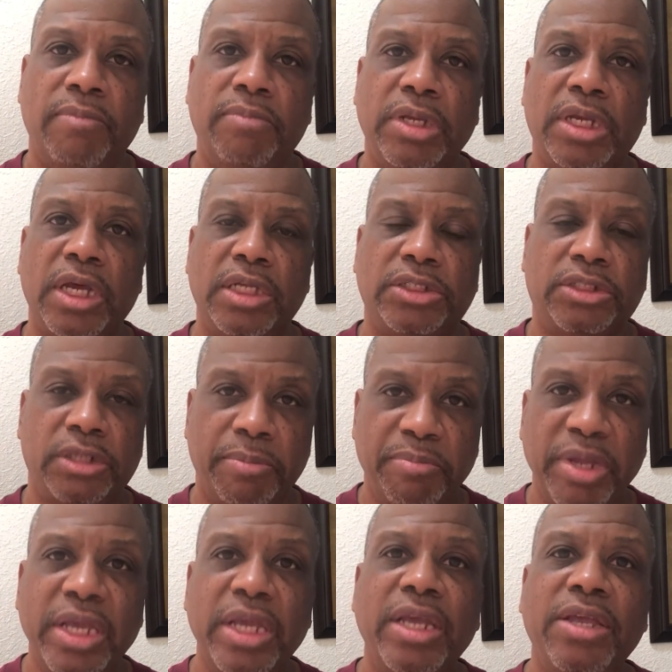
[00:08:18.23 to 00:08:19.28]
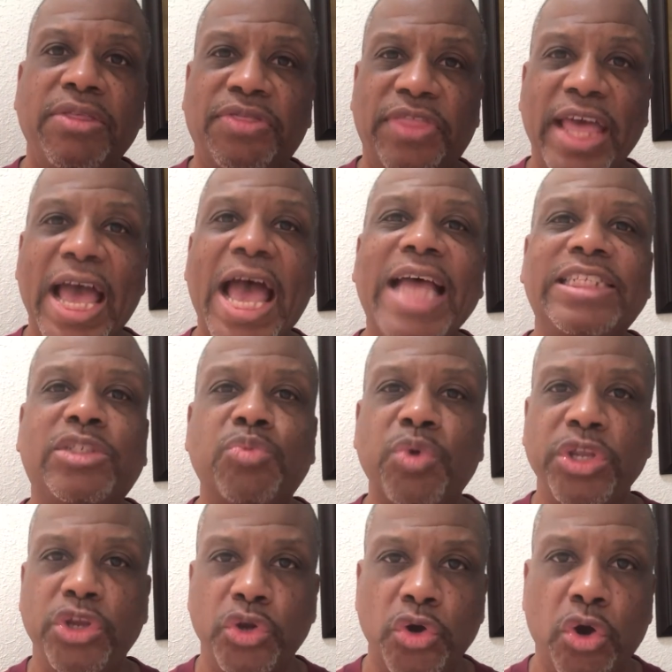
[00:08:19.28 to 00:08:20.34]
Because to me, that's
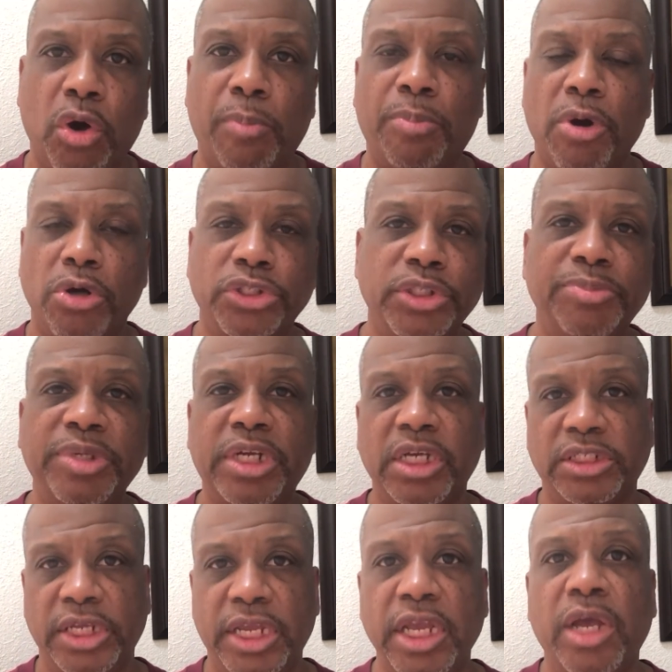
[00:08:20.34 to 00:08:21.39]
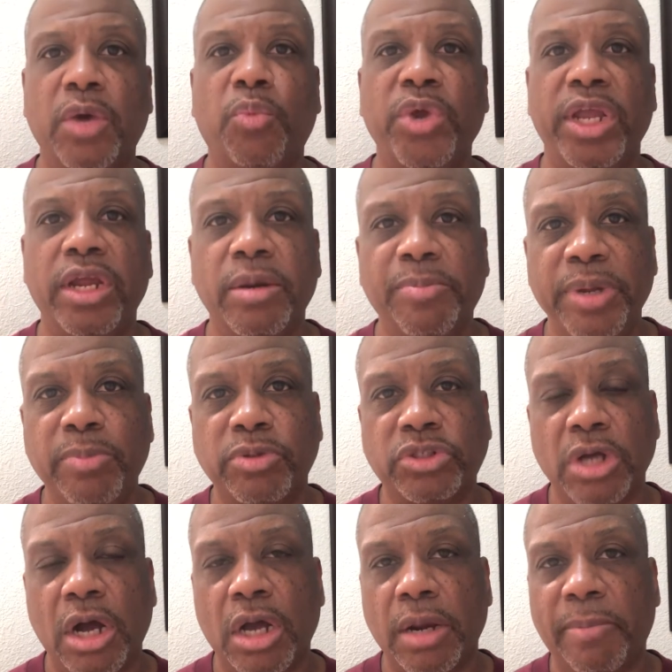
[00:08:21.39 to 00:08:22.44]
when you know a person, because again, we hear people
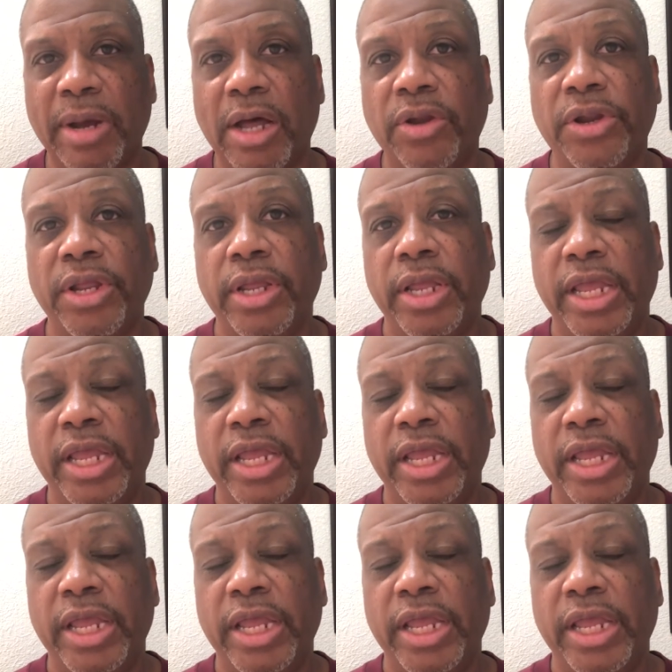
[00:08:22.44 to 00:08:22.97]
talking about